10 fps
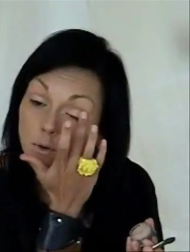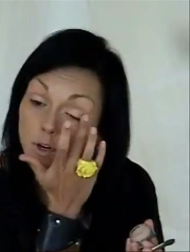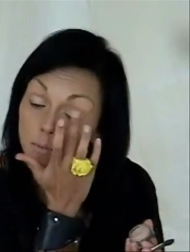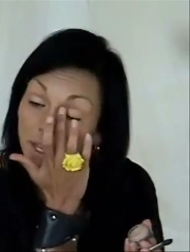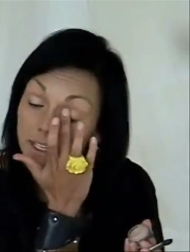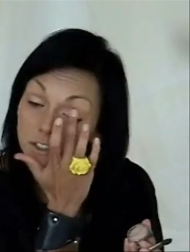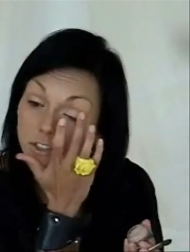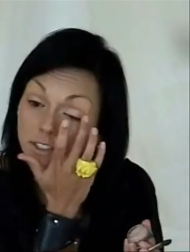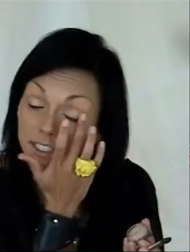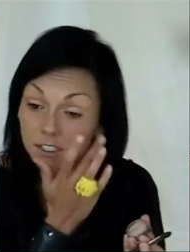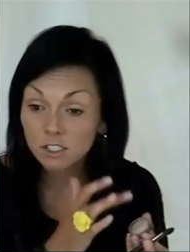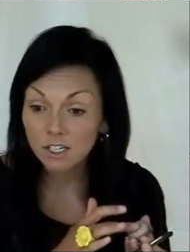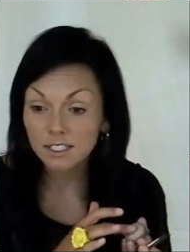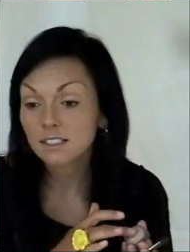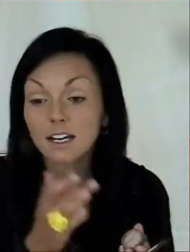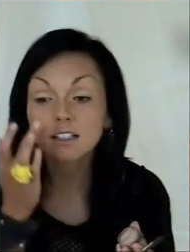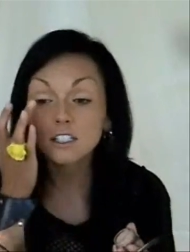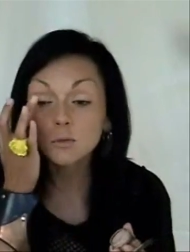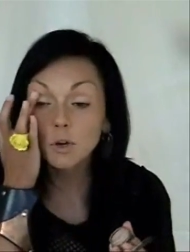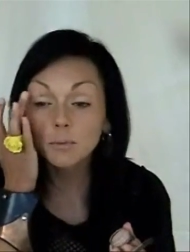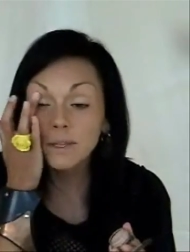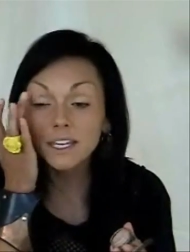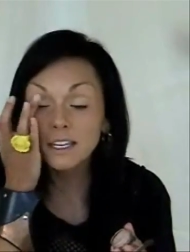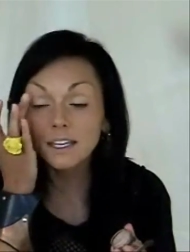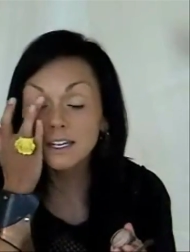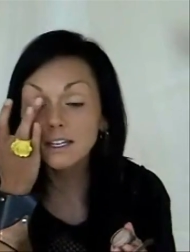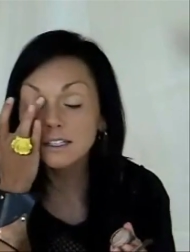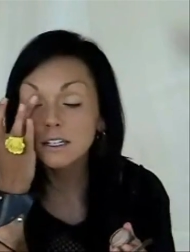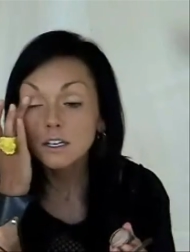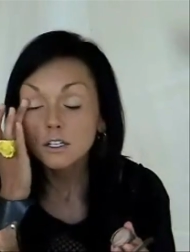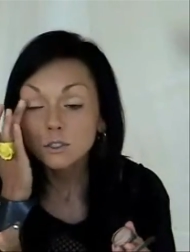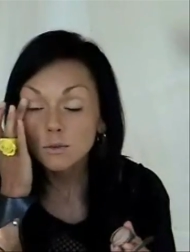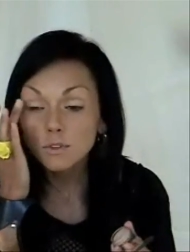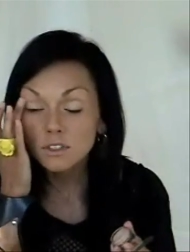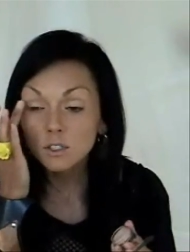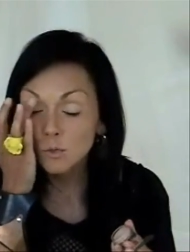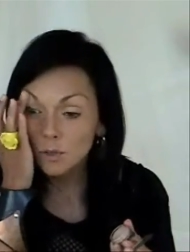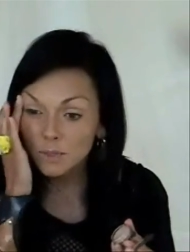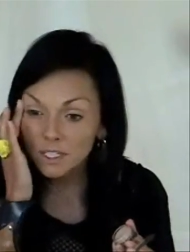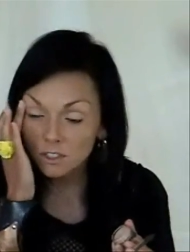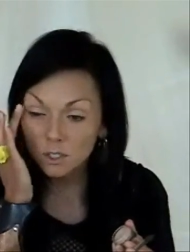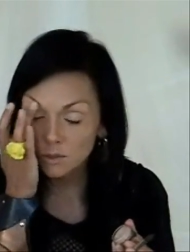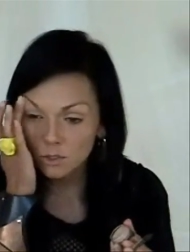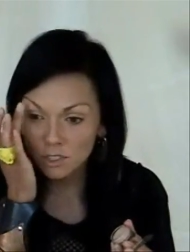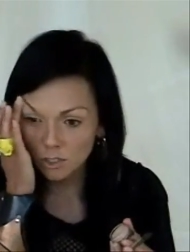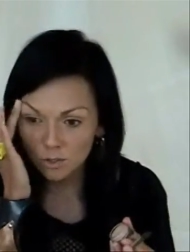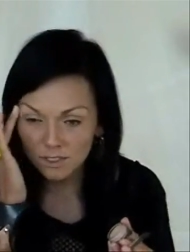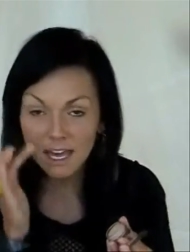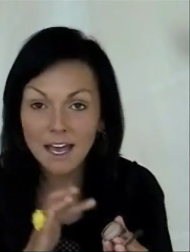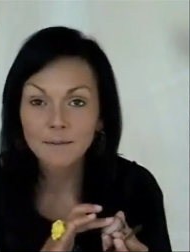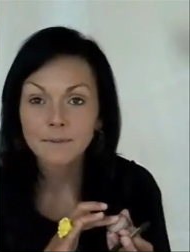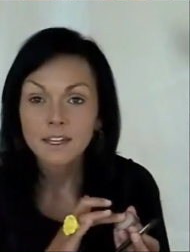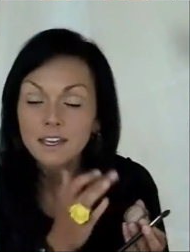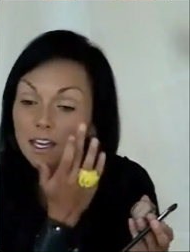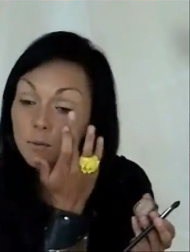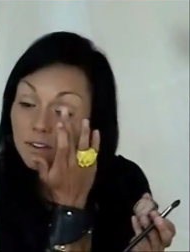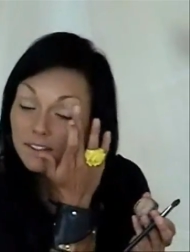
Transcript: Or painterly is good. It's got a little more pink in it. So if you're a little more pink tone, you can use that. And